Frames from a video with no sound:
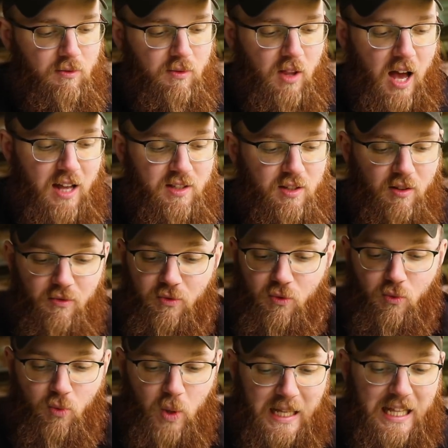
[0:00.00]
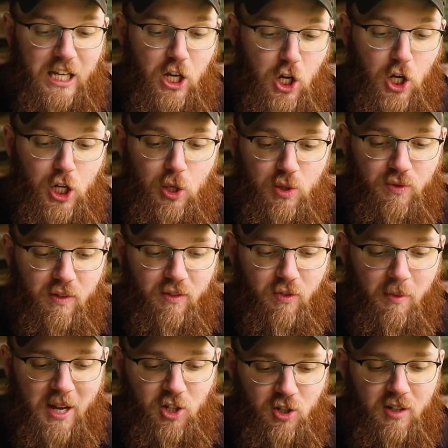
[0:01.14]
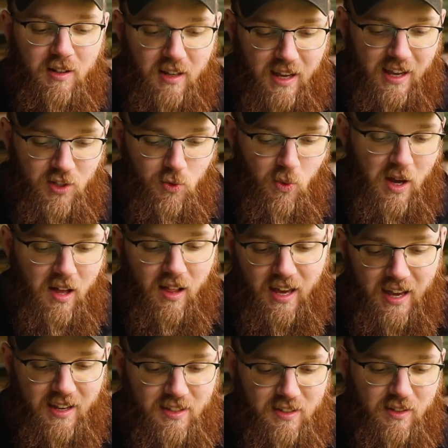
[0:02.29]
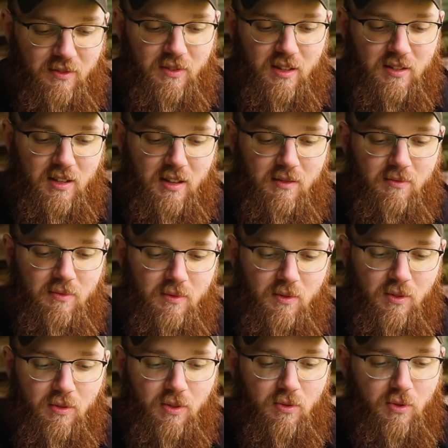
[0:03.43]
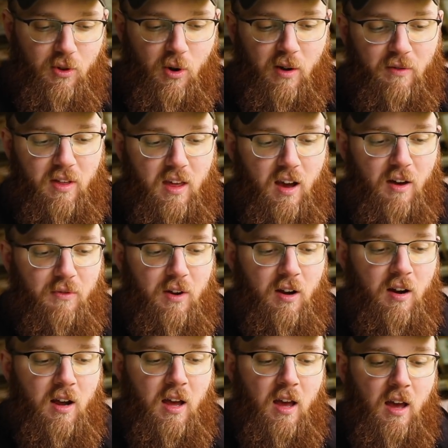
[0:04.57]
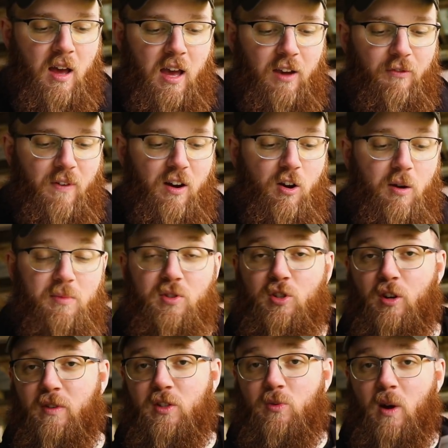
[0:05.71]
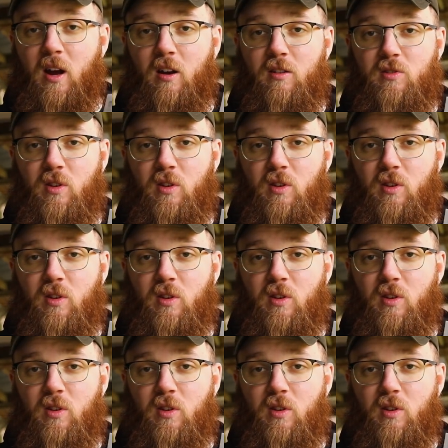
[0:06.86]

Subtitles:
lots of really good useful information, as well as I throw everything off here, a firearm service record.